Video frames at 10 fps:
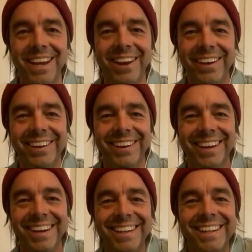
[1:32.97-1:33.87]
carrier
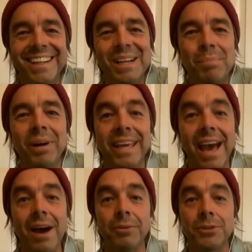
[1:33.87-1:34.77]
but
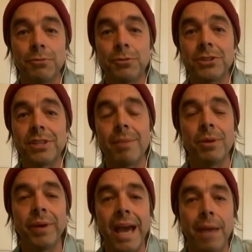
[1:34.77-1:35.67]
yeah, it was the first time
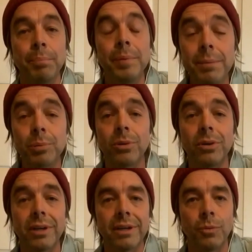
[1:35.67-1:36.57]
that we had
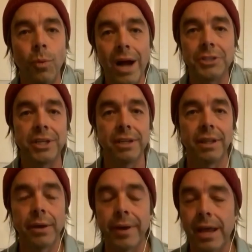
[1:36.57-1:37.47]
people watching.
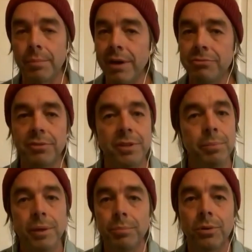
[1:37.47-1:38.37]
Like we had about 50
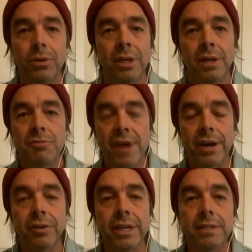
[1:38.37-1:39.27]
people,
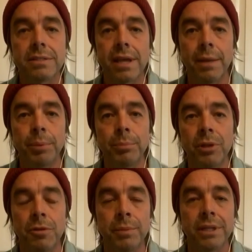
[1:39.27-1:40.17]
veterans and
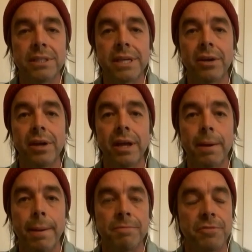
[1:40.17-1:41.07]
people in the military
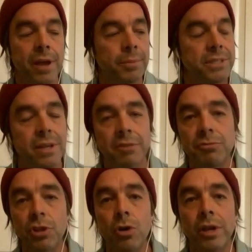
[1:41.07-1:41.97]
and families that had
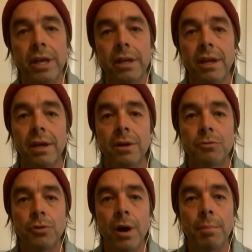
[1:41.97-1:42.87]
flown in
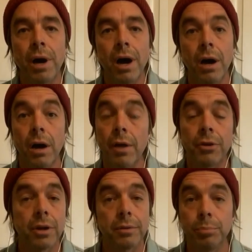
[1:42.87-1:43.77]
from uh,
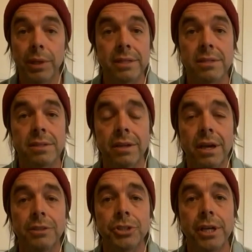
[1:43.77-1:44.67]
other places in the
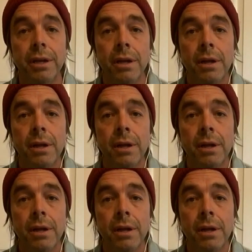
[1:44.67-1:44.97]
country